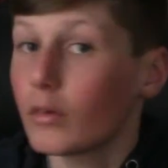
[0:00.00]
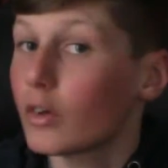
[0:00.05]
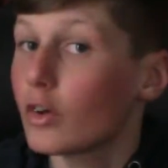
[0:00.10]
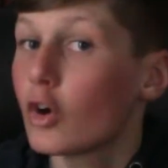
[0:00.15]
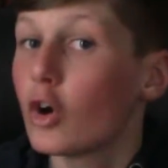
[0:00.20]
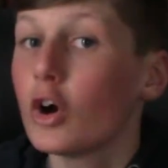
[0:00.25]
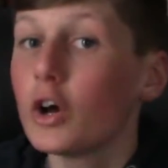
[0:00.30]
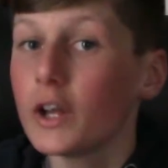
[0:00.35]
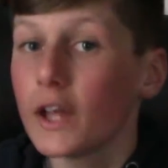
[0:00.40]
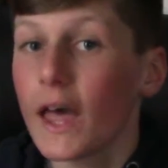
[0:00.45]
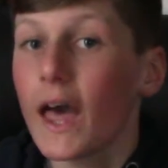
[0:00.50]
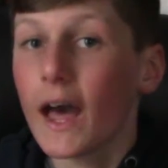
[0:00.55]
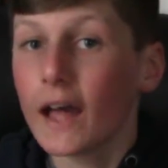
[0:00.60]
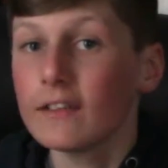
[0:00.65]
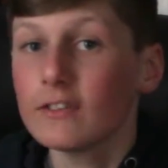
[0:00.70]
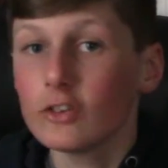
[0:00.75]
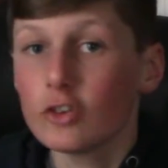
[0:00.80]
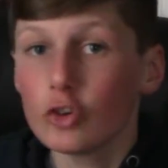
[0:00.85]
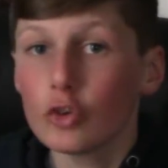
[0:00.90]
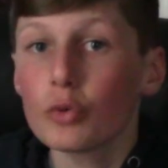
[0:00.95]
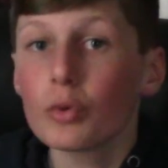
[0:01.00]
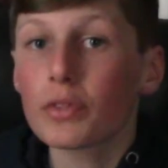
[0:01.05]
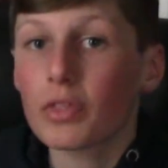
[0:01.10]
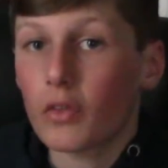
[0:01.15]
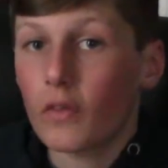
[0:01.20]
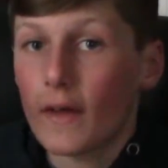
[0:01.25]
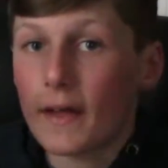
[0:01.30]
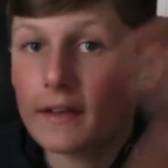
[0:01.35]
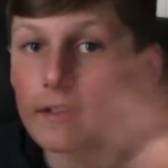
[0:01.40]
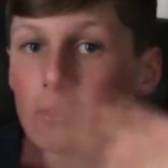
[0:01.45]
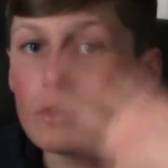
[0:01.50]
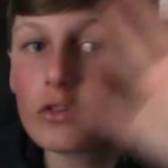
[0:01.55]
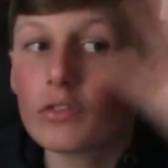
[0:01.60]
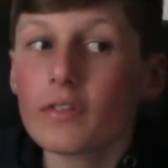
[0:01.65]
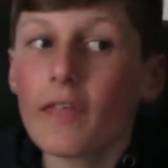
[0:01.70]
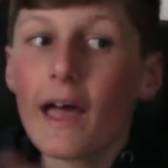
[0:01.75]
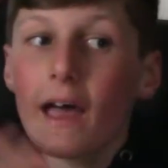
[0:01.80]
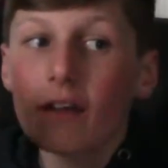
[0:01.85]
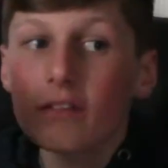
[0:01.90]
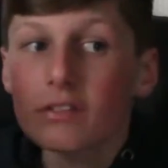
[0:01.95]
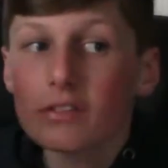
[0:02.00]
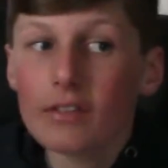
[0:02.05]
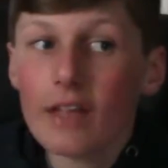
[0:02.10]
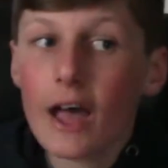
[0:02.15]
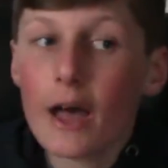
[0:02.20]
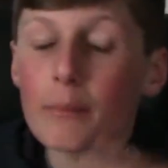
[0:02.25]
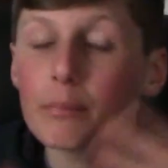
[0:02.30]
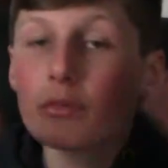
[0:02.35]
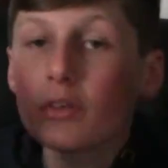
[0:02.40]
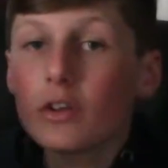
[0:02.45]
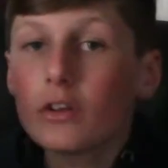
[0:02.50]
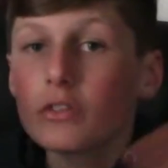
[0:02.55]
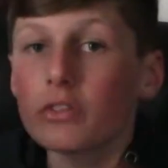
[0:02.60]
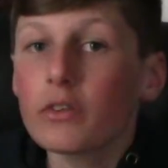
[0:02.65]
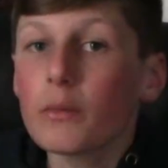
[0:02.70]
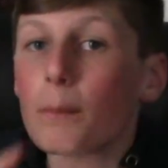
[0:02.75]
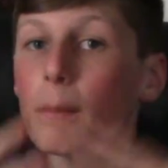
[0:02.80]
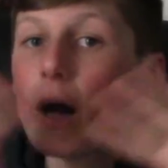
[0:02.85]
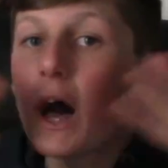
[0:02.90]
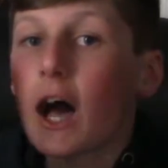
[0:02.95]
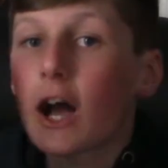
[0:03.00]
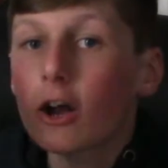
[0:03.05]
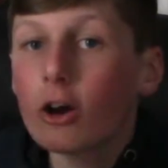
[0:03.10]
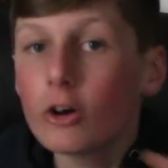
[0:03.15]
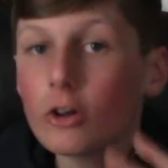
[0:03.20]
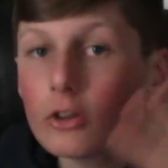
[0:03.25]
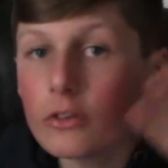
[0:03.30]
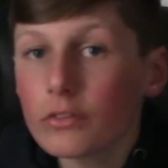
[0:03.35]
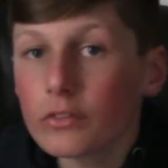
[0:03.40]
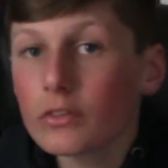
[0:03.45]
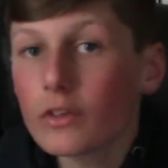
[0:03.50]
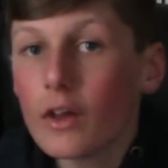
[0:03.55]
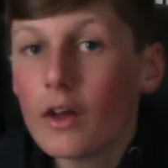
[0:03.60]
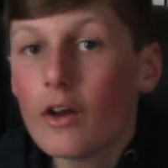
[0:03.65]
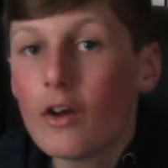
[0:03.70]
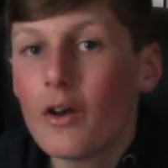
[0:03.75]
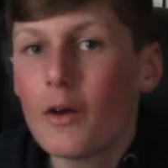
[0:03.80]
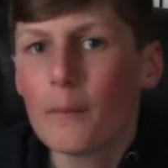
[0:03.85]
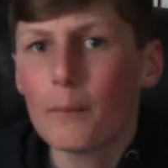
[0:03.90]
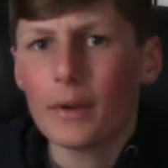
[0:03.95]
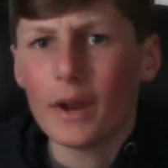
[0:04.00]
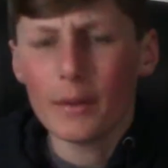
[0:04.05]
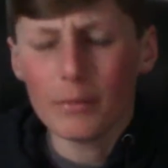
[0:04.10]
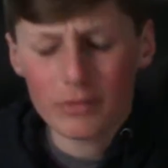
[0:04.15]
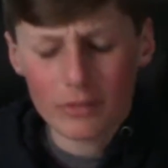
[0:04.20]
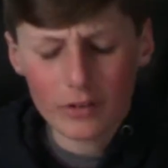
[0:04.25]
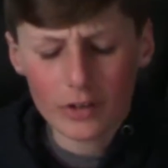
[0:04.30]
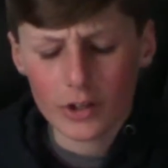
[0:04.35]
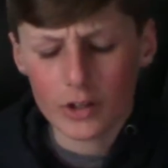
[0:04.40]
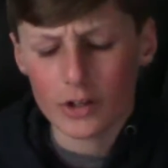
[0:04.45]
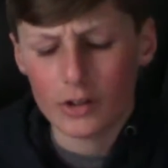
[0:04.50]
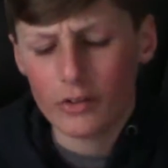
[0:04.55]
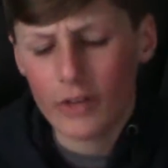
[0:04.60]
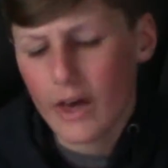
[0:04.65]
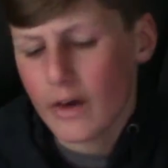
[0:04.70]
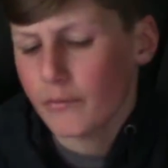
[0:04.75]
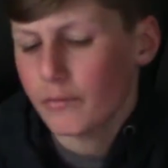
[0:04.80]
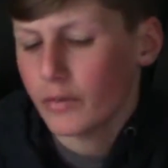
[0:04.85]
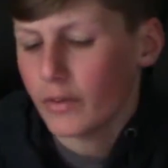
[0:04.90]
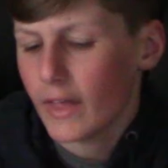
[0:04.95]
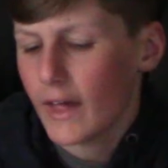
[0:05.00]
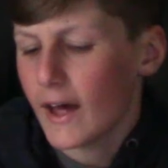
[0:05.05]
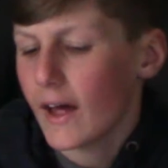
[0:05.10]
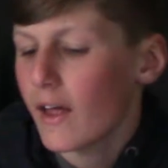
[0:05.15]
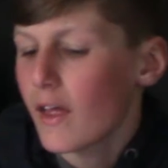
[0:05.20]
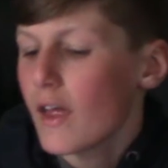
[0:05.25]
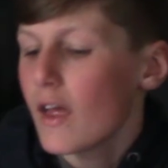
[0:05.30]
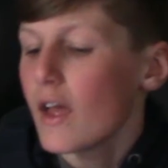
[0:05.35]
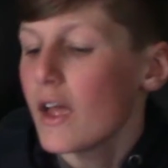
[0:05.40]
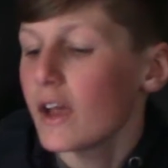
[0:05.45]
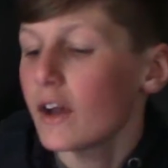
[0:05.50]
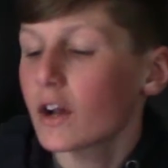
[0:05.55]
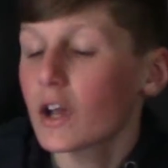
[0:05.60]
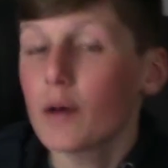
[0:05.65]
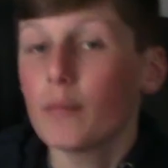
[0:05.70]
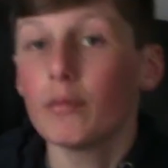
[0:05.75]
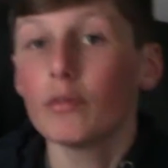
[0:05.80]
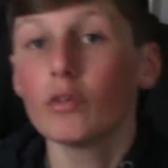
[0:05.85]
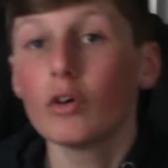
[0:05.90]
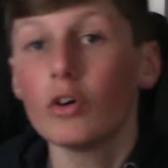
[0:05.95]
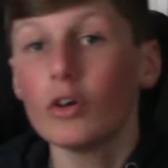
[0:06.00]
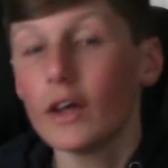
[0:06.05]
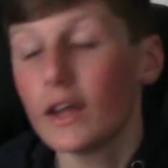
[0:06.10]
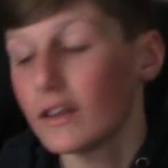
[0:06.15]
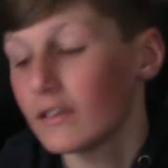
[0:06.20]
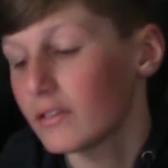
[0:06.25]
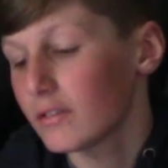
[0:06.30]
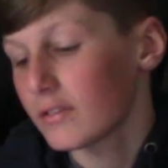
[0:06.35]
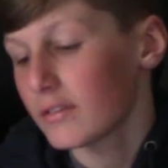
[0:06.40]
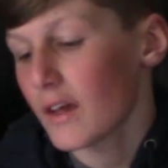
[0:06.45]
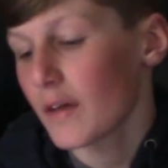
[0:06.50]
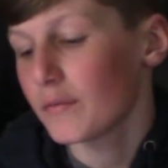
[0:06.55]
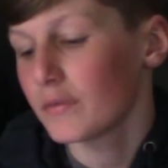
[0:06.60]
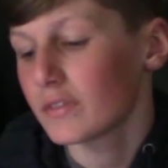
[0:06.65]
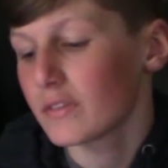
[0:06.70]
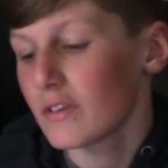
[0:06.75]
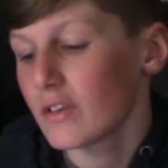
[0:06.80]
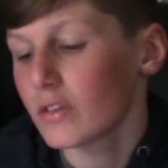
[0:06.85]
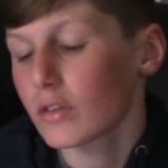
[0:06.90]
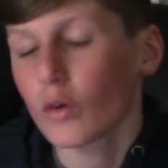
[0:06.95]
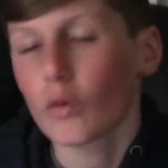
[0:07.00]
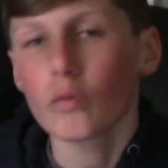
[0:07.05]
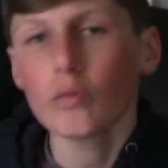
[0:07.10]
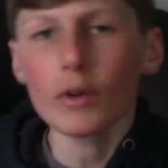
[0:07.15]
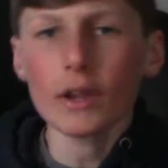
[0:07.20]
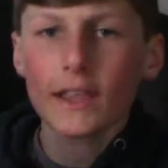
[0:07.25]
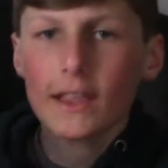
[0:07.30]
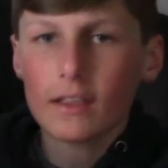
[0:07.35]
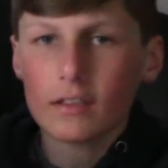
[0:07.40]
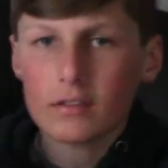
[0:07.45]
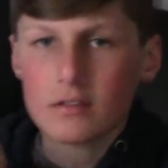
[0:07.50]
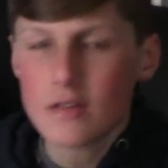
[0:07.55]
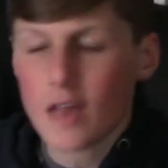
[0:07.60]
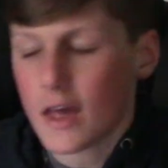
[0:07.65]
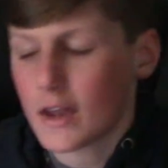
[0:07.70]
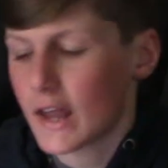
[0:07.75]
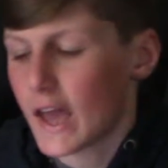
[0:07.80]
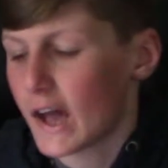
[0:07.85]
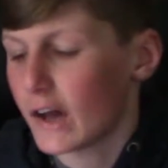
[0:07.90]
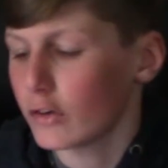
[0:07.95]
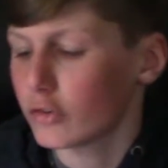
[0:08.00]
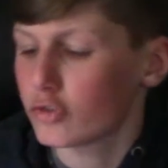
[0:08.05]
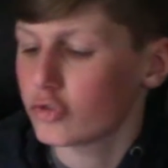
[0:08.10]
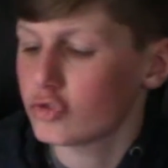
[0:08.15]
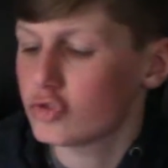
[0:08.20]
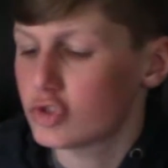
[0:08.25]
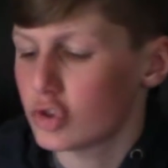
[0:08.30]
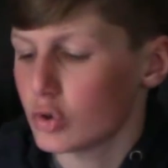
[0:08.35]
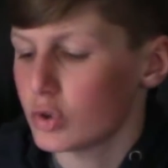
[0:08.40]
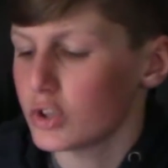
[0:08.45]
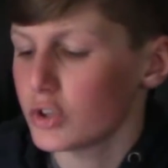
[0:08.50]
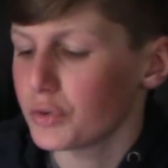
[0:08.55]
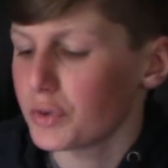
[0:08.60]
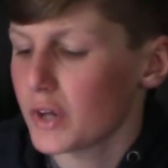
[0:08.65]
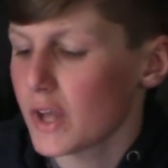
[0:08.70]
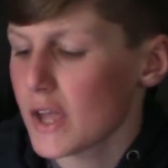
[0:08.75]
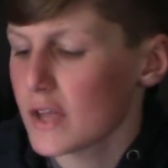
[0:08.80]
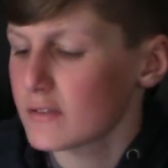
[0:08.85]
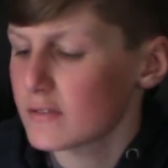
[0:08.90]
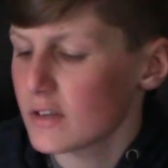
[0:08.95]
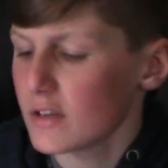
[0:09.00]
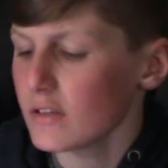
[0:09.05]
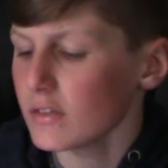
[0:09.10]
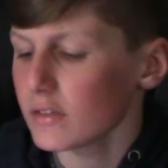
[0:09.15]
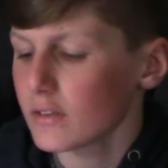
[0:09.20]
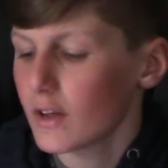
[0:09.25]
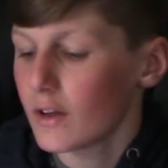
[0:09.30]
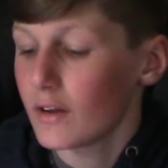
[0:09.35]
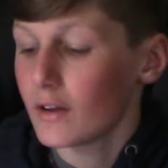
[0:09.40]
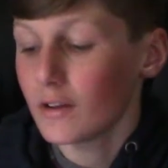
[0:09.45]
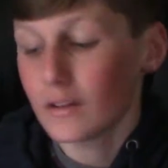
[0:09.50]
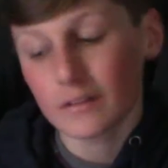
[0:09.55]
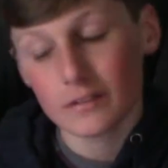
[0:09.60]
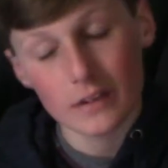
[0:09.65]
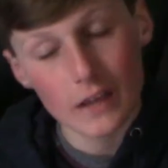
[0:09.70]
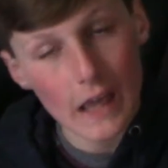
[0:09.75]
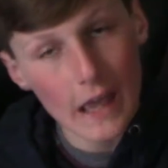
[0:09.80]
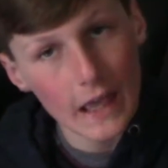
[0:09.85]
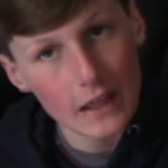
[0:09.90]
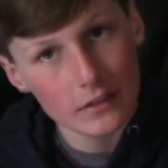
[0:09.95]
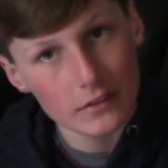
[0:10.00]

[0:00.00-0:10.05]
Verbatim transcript: Could have had to do with a lot of those last lap little debacles, but I'm still going to clap for that. Aric Almirola in 17th, Ricky Stenhouse Jr. in 18th, Ty